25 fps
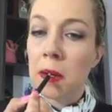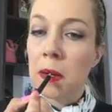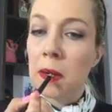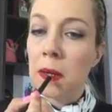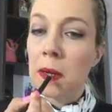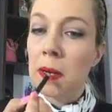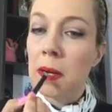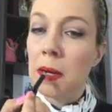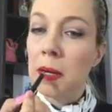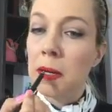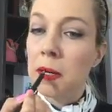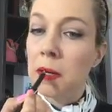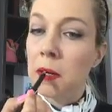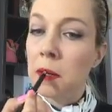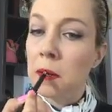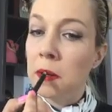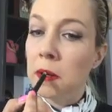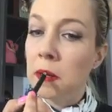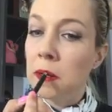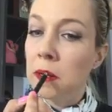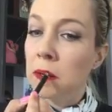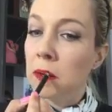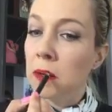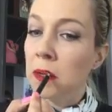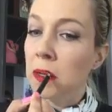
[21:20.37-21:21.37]
A liner
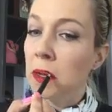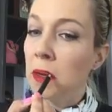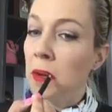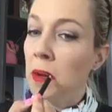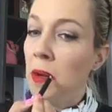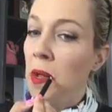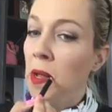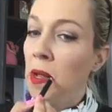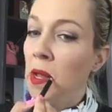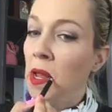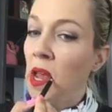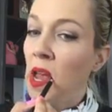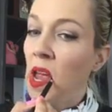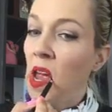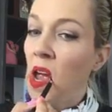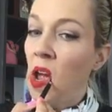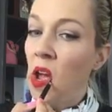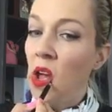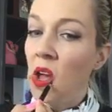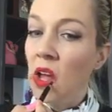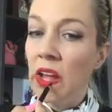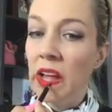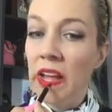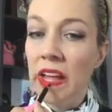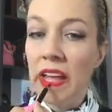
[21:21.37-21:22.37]
works really well
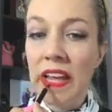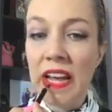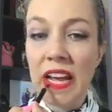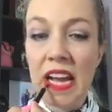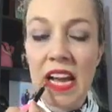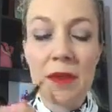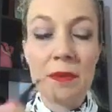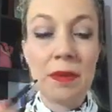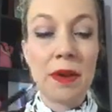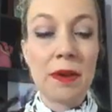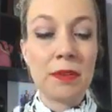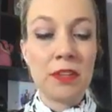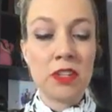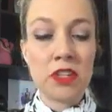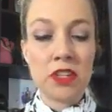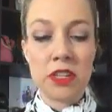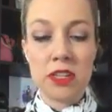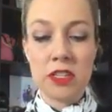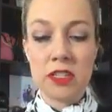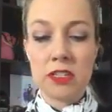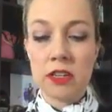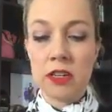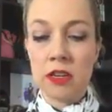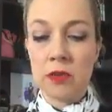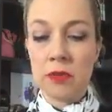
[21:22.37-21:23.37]
too. I probably should
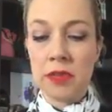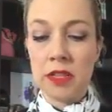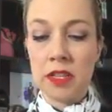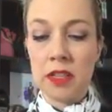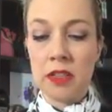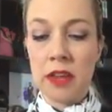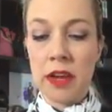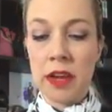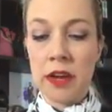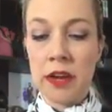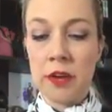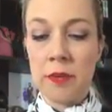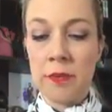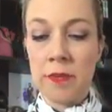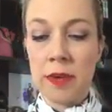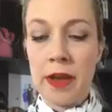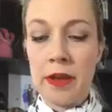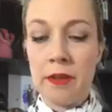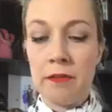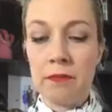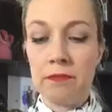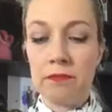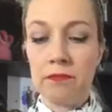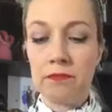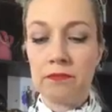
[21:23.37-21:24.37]
have started with a liner,
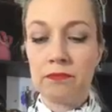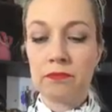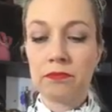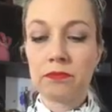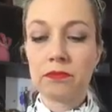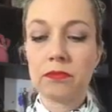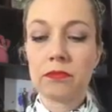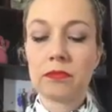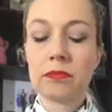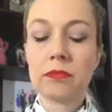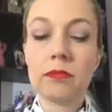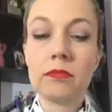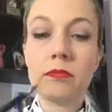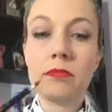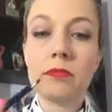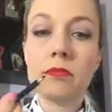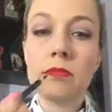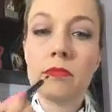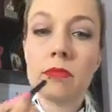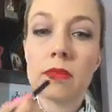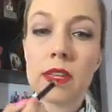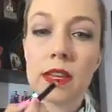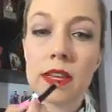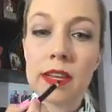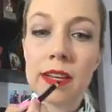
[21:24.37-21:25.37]
but
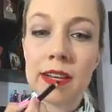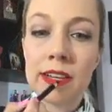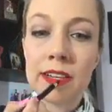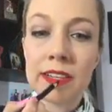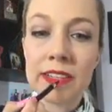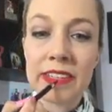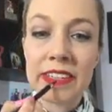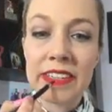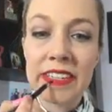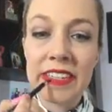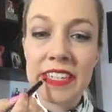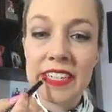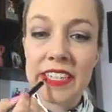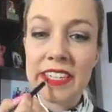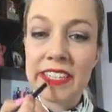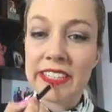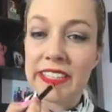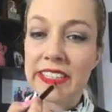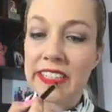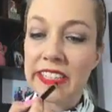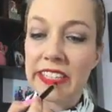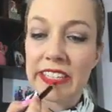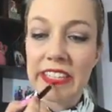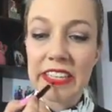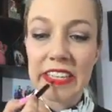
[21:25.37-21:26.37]
it is what it
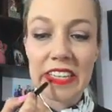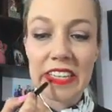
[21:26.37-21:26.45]
is.